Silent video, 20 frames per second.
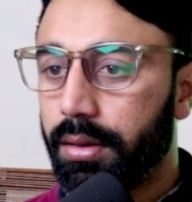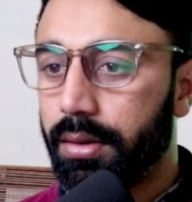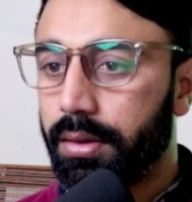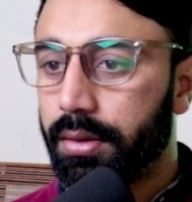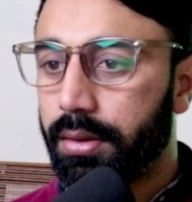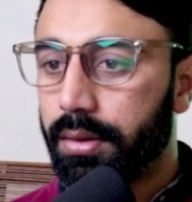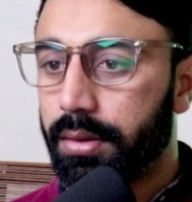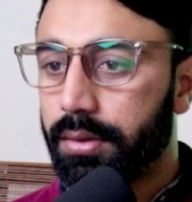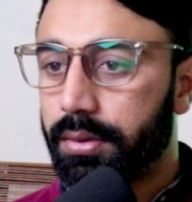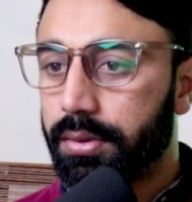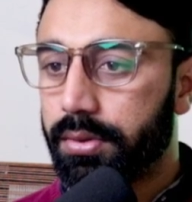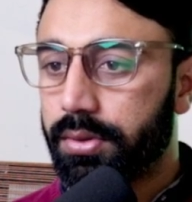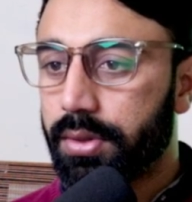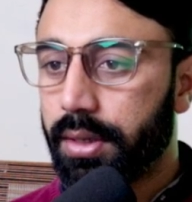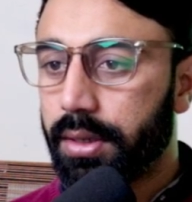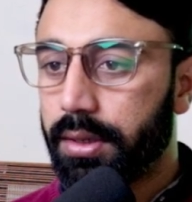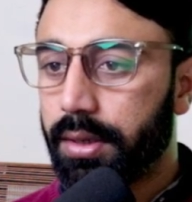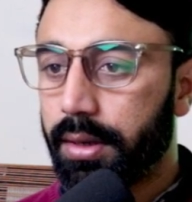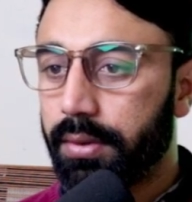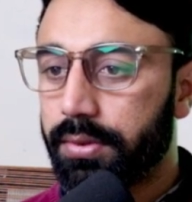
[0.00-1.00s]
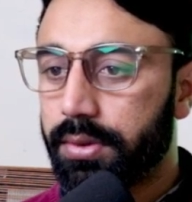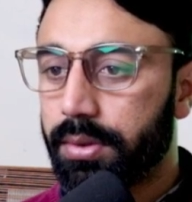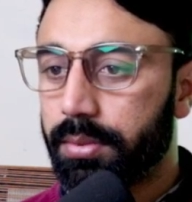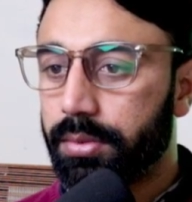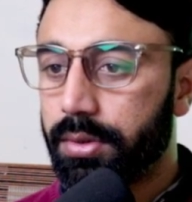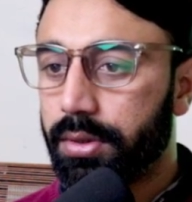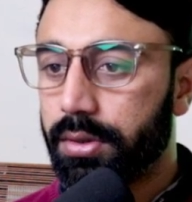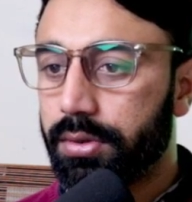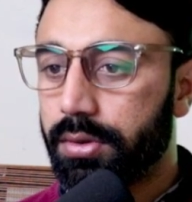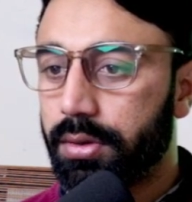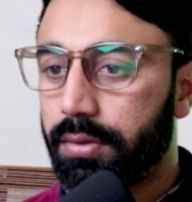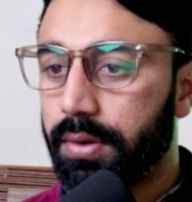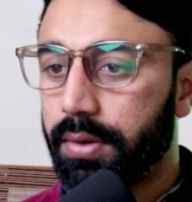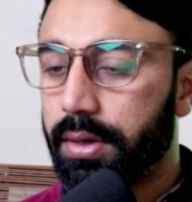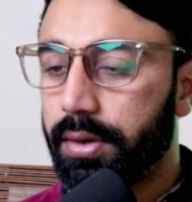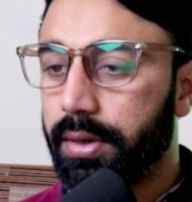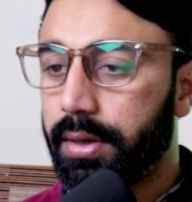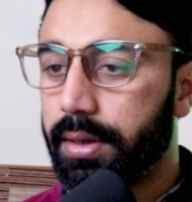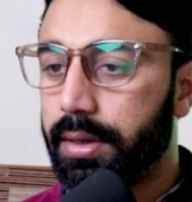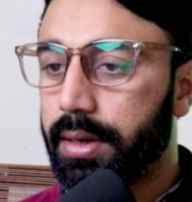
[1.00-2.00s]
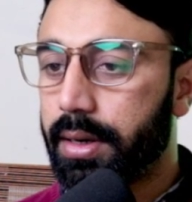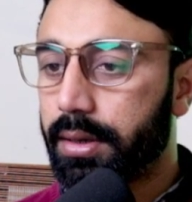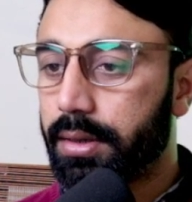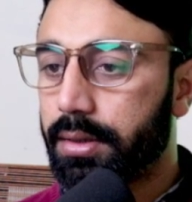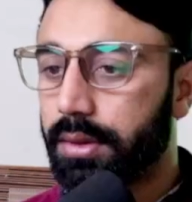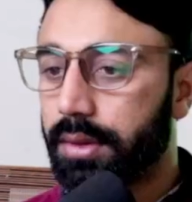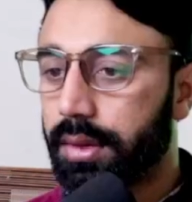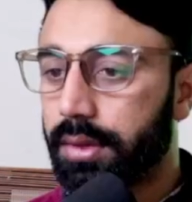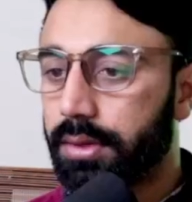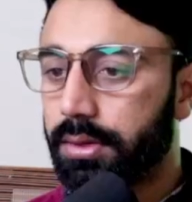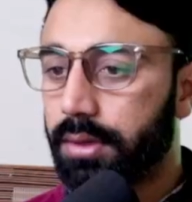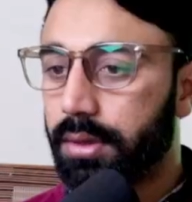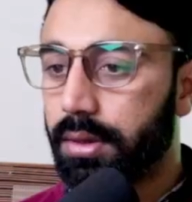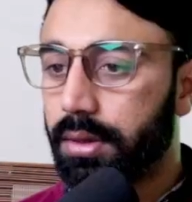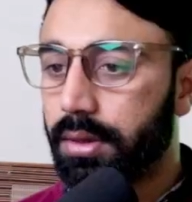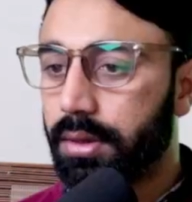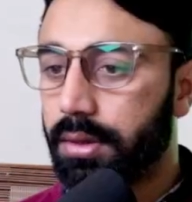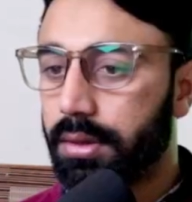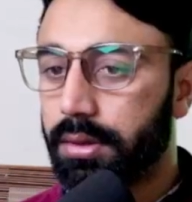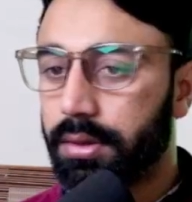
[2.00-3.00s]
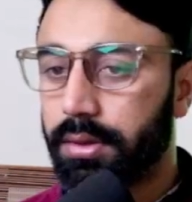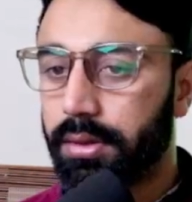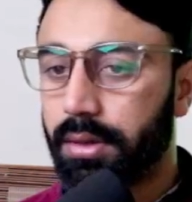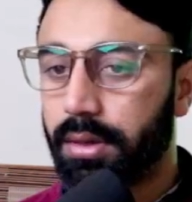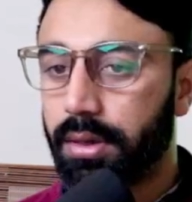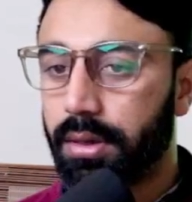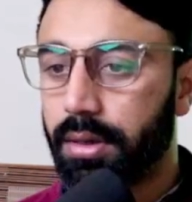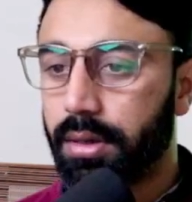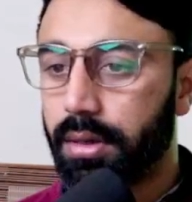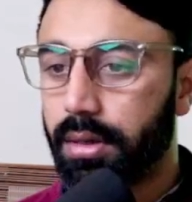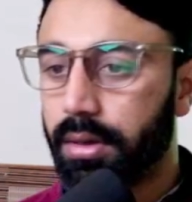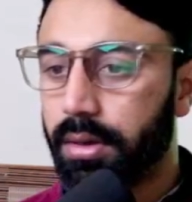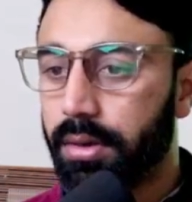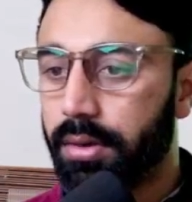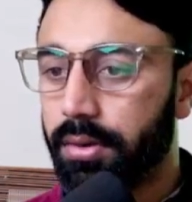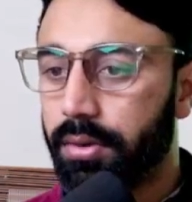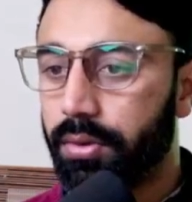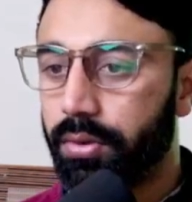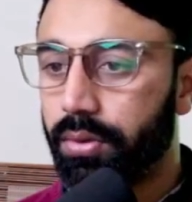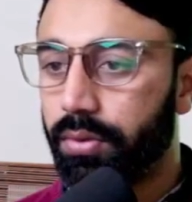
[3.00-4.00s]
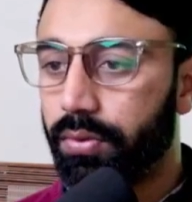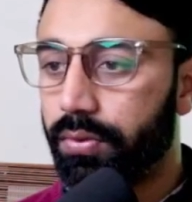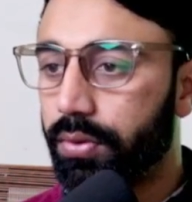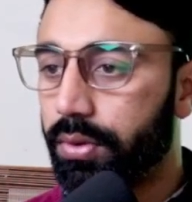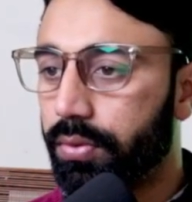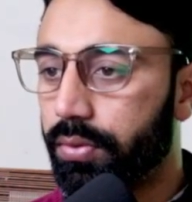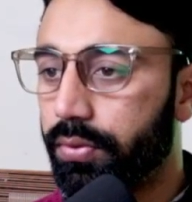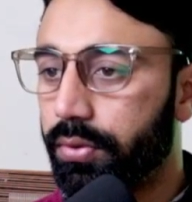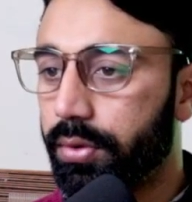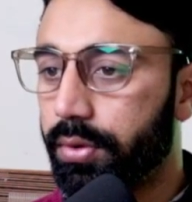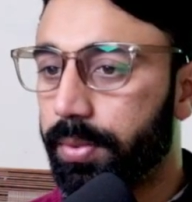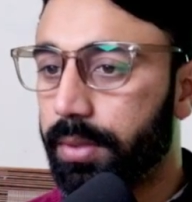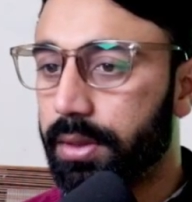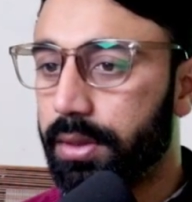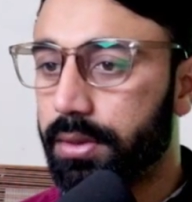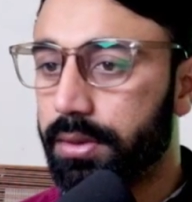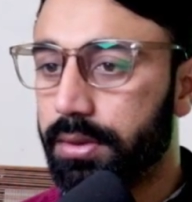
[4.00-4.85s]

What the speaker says: The site have some 301 redirect external. There are no 404 pages.